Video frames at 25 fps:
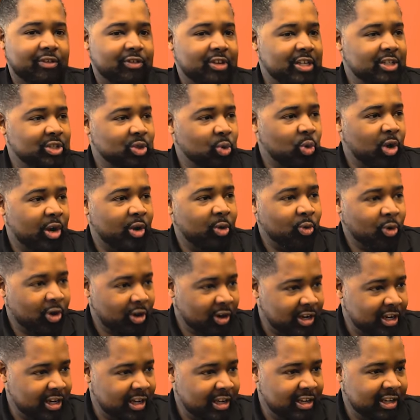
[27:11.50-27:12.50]
If he's away
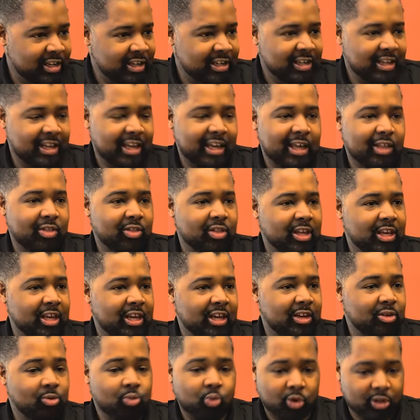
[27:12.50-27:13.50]
working, and
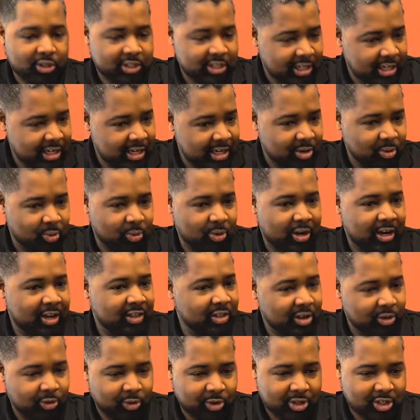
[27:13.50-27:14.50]
then once again, we're
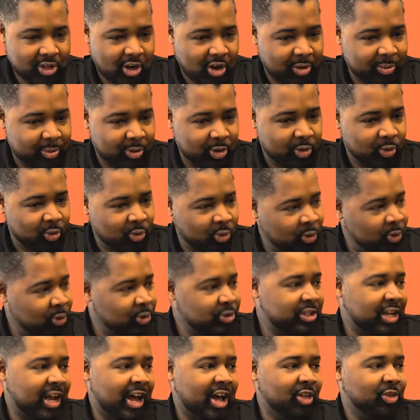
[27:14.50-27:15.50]
in, we're talking about the rural
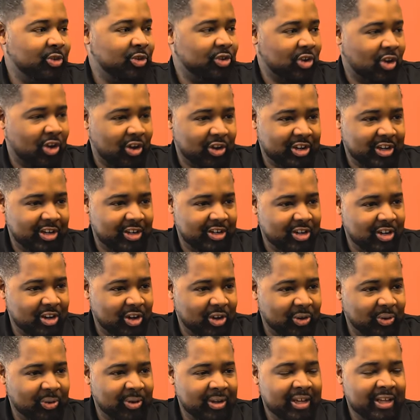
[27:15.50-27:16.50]
South. We're talking, you
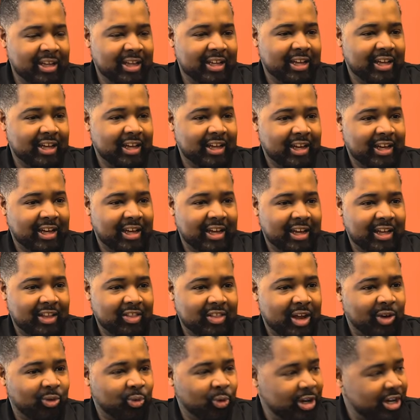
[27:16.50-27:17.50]
know, uh,
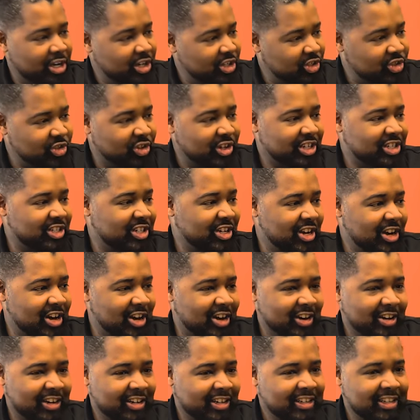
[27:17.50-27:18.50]
that Reconstruction
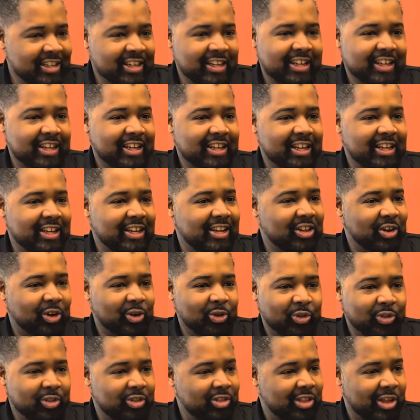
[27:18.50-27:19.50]
era. Mm-hmm. You
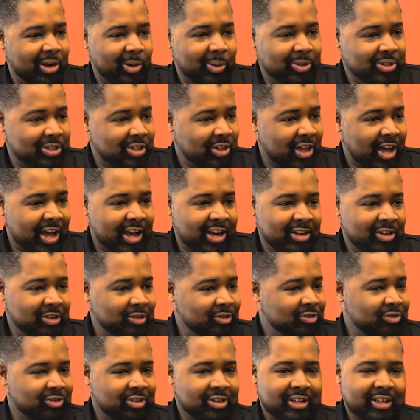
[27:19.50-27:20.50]
know, there was a lot
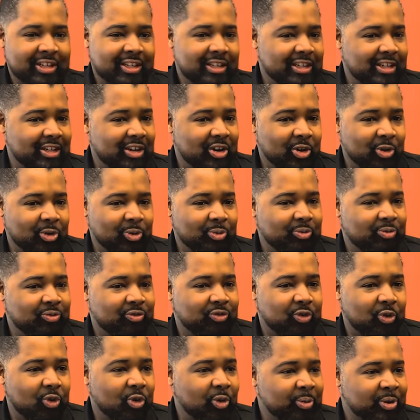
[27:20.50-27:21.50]
of, you know,
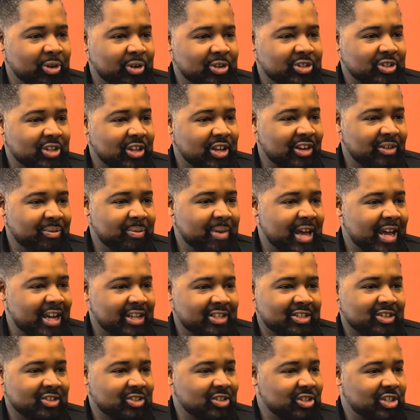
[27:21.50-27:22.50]
former slave
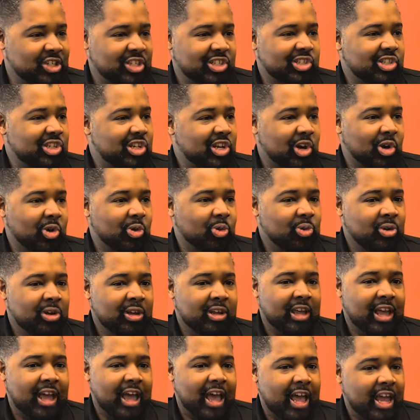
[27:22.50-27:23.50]
masters, just, you know,
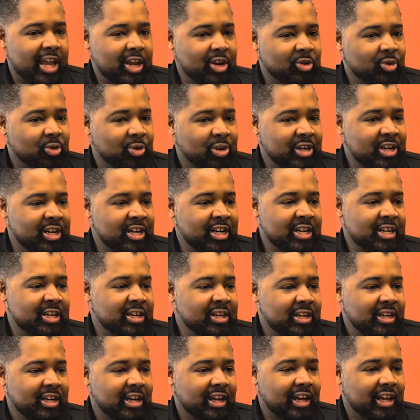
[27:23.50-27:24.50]

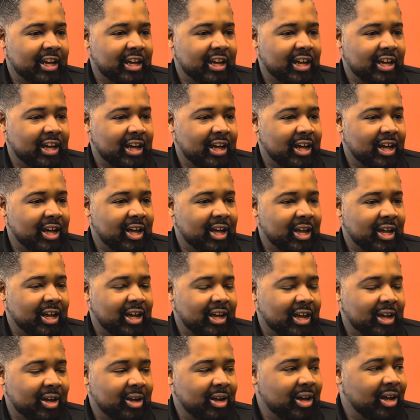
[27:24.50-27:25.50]
angry, uh,
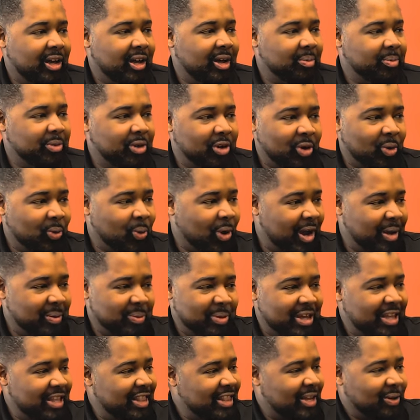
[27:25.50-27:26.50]
uh, uh, bitter white
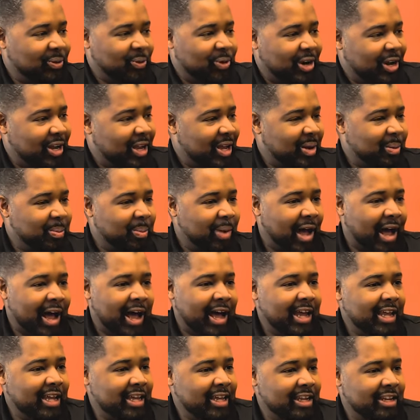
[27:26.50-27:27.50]
men that want to come
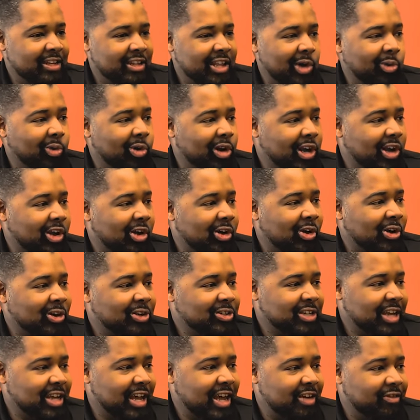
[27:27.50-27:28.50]
by and yeah. they want to
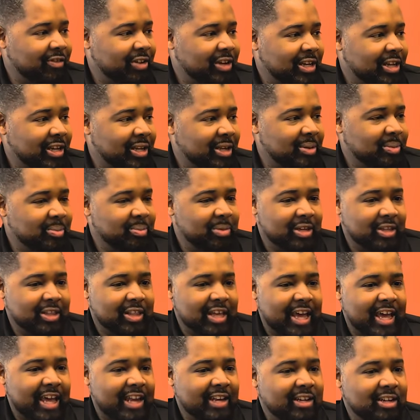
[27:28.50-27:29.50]
cause havoc, and be
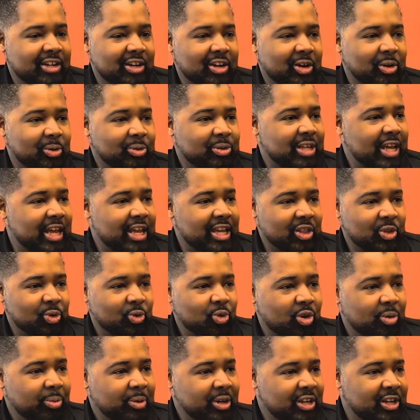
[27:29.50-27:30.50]
that, you know, taking the
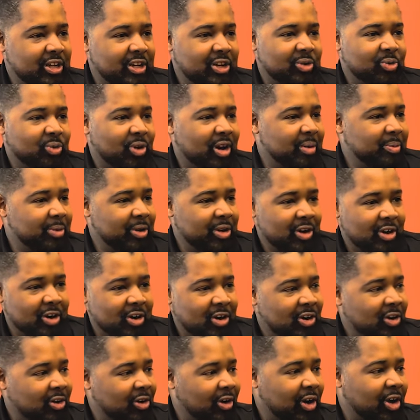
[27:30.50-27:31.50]
woman and raping
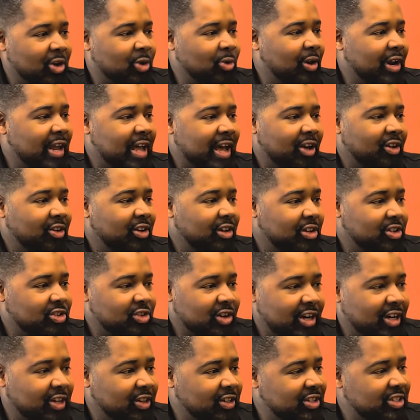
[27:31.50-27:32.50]
her, or going out and
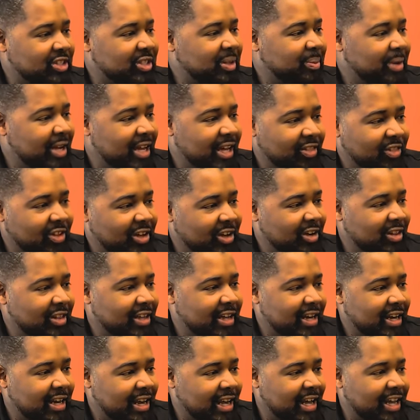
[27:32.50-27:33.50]
trying to lynch the man later
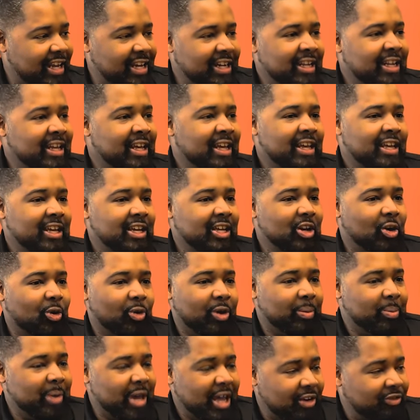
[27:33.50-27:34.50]
that night. You
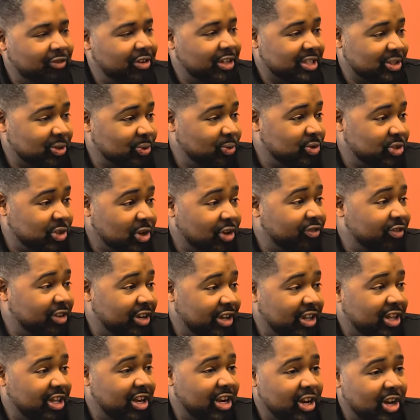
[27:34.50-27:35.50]
know, it manifested itself
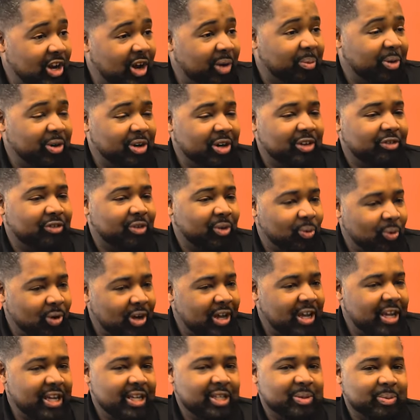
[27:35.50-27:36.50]
in a, in a number of different
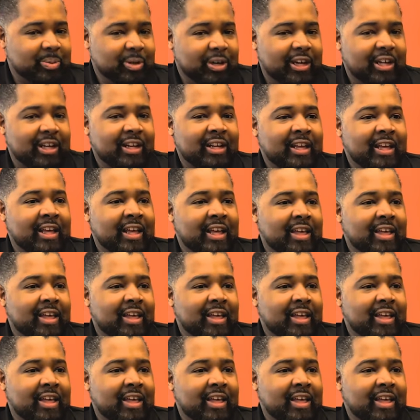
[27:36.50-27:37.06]
ways, but